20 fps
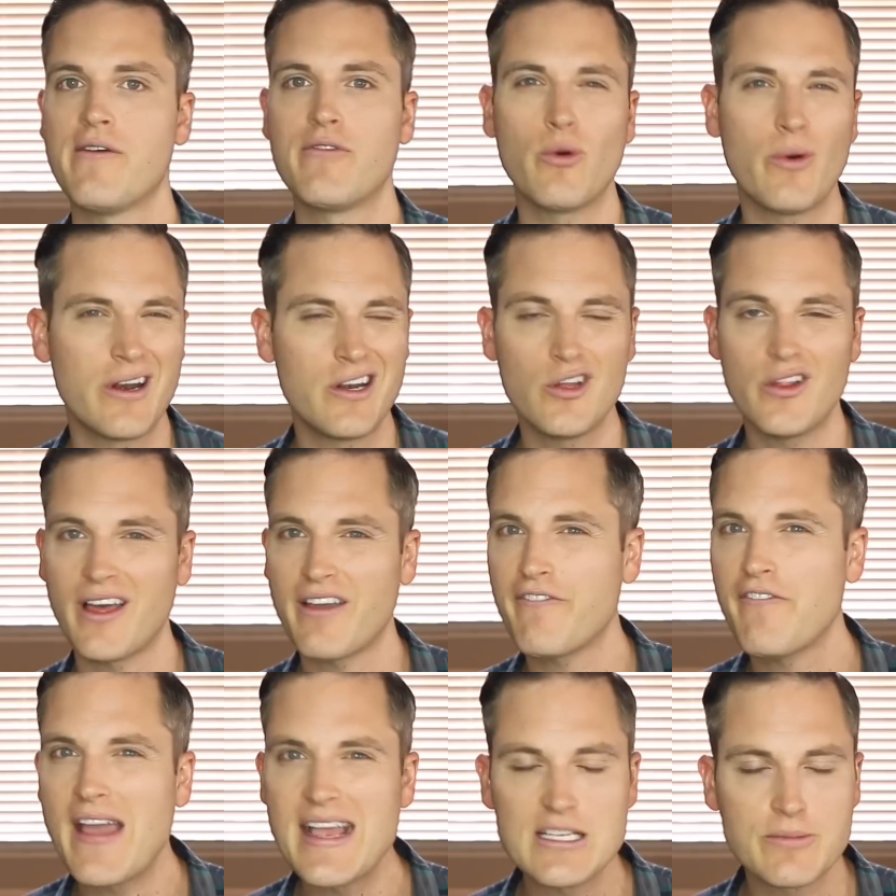ever want to do
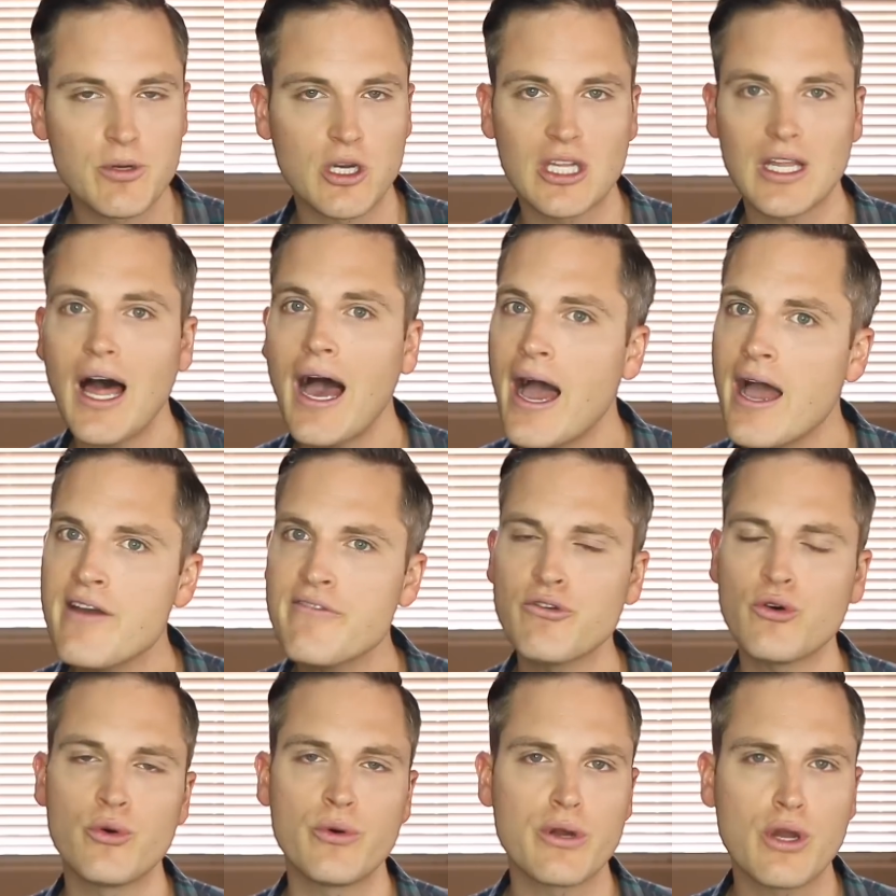like Facebook
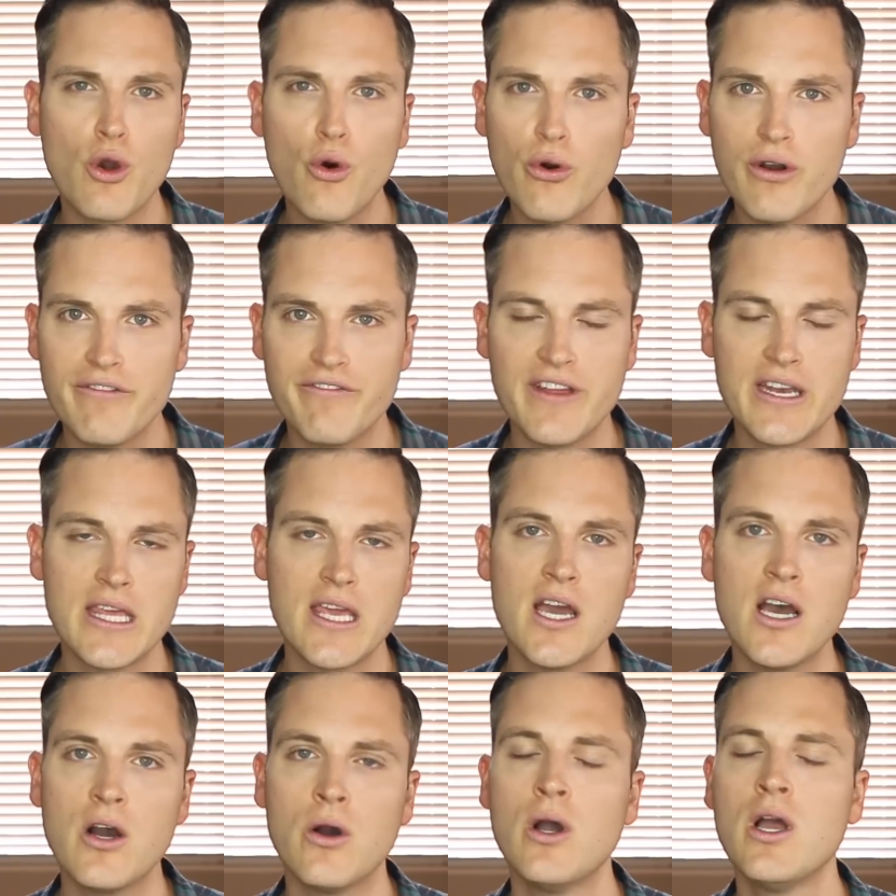Live or record
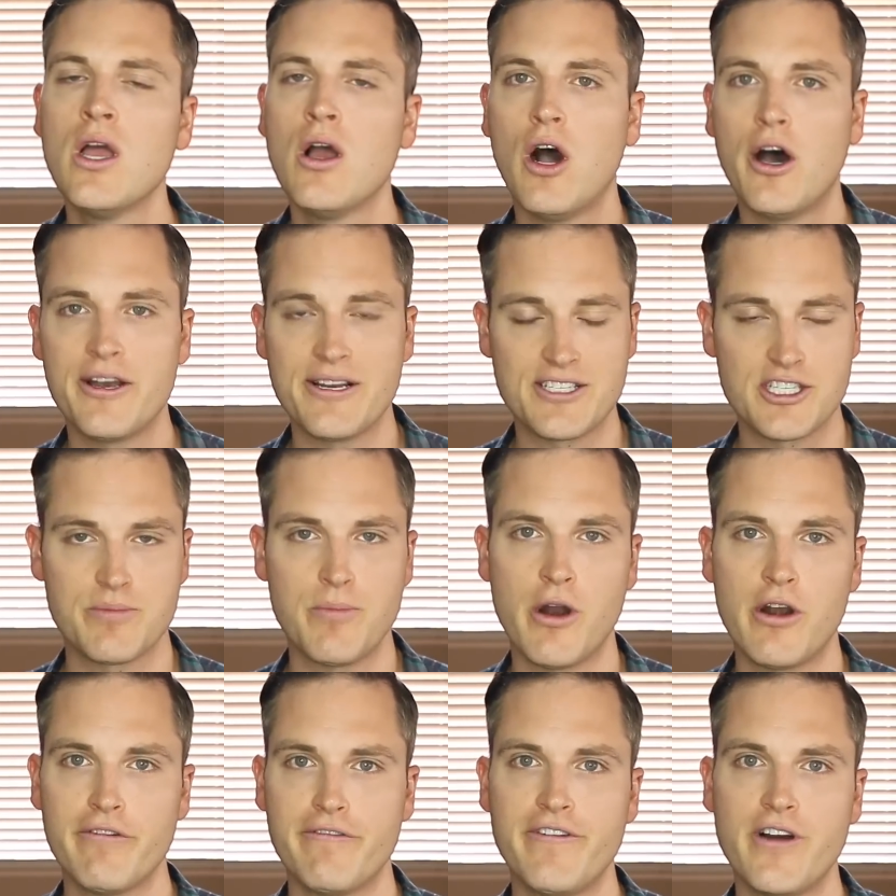video on a
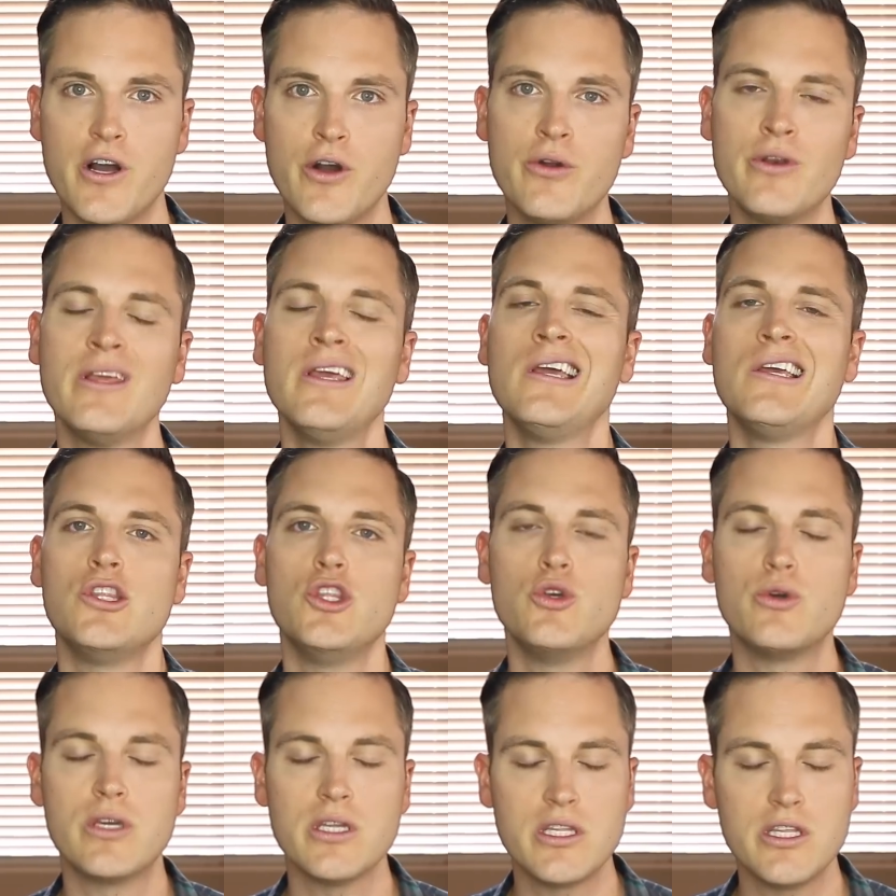smartphone,
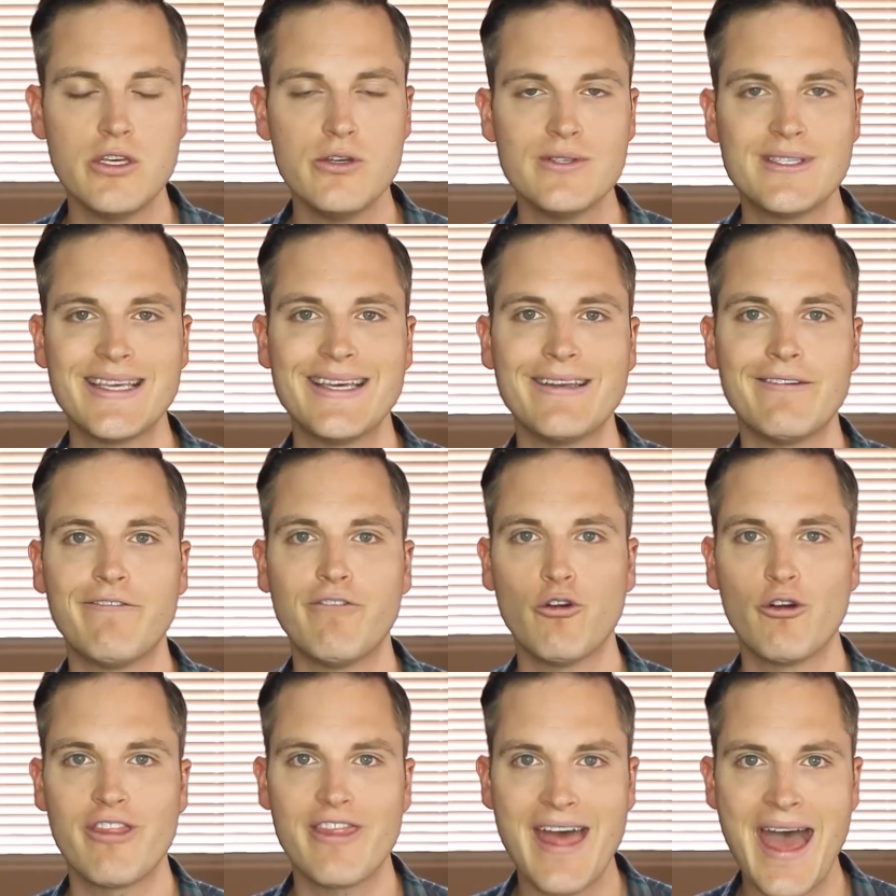you could use it
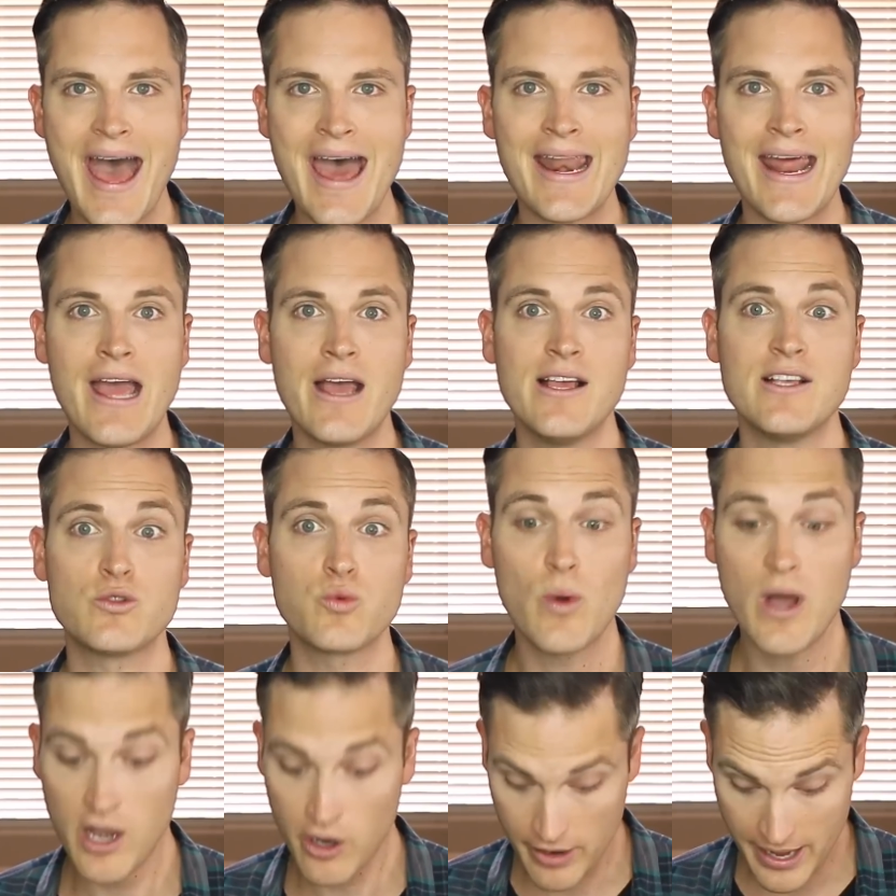for that as
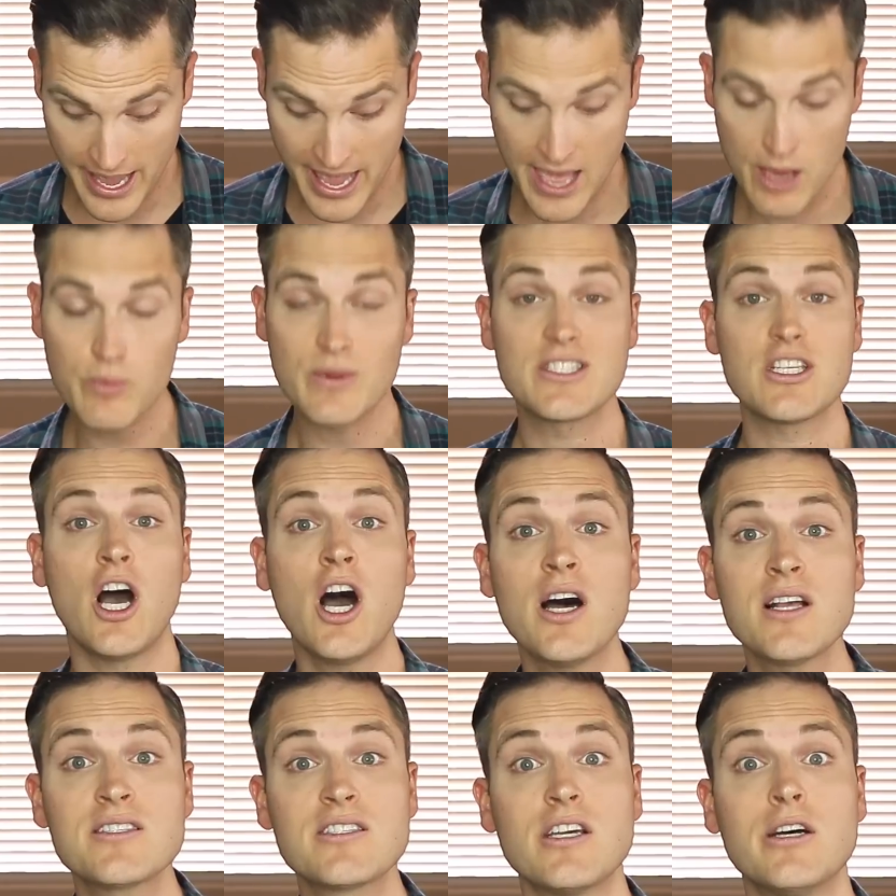well. And what's
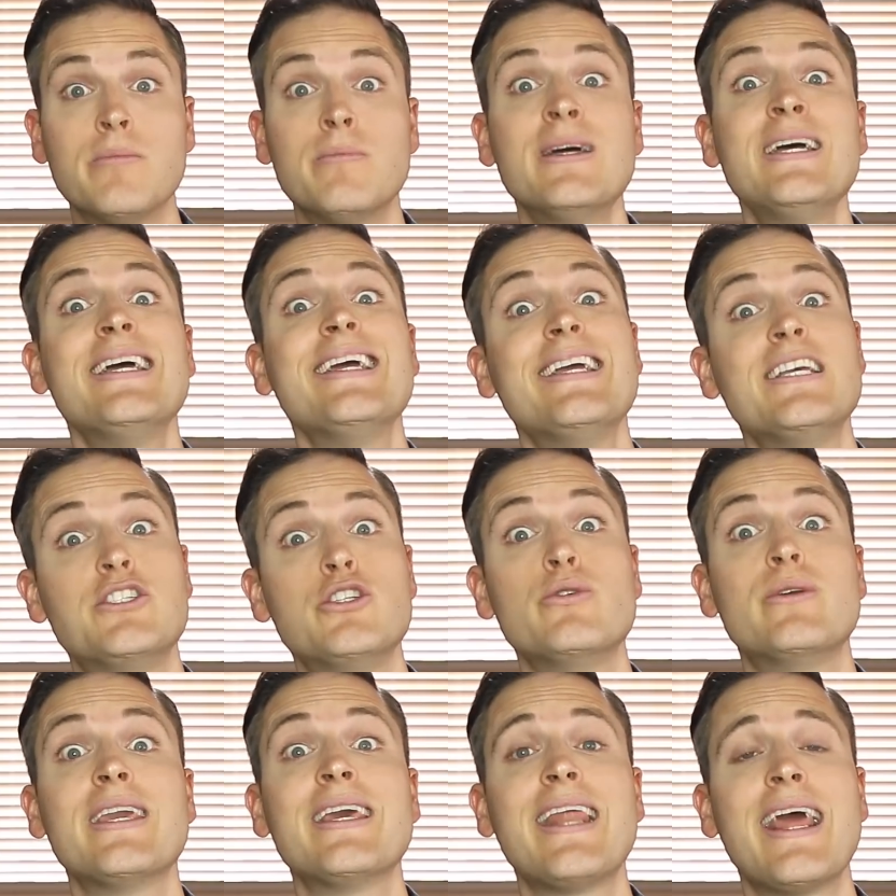awesome is
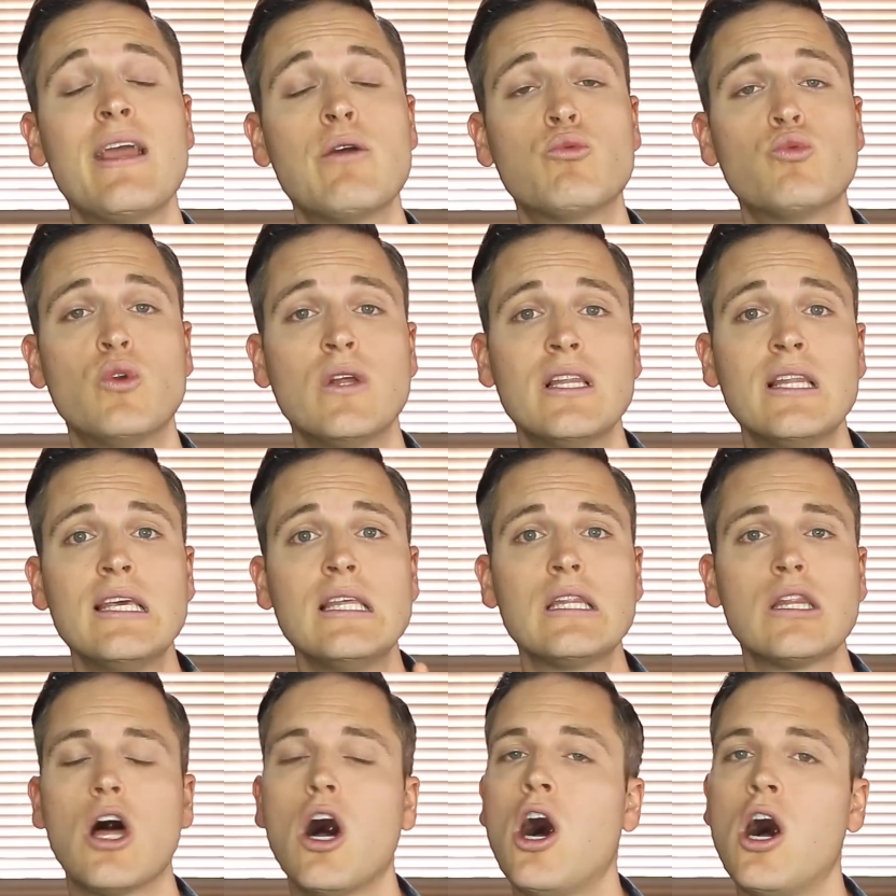you get a
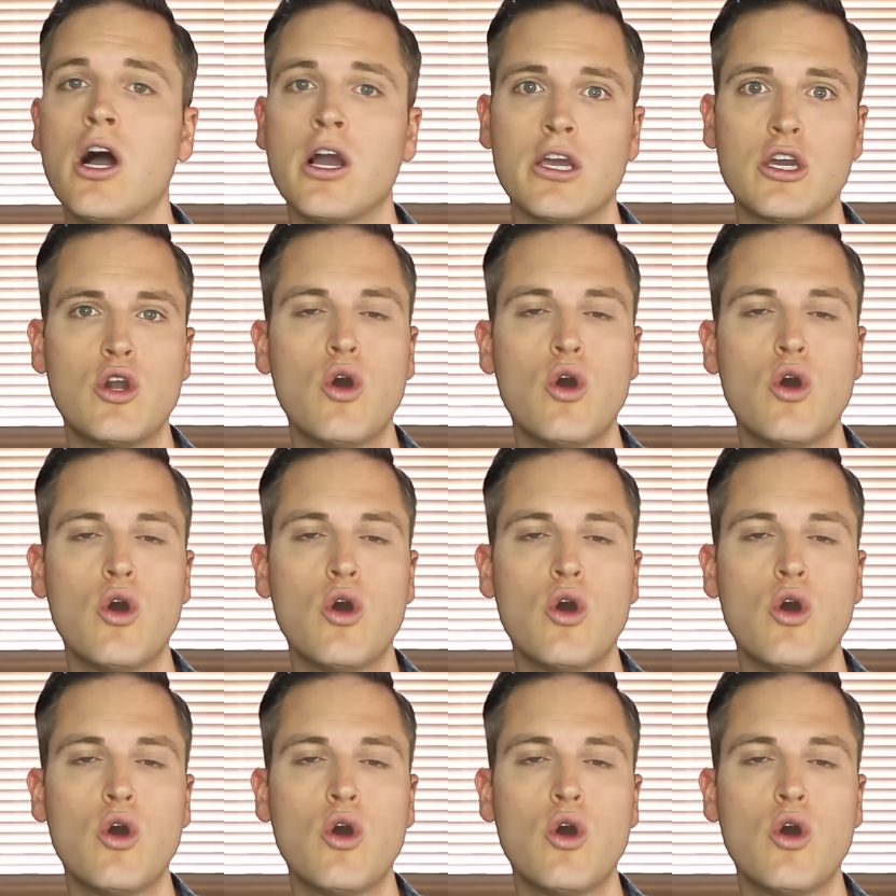really long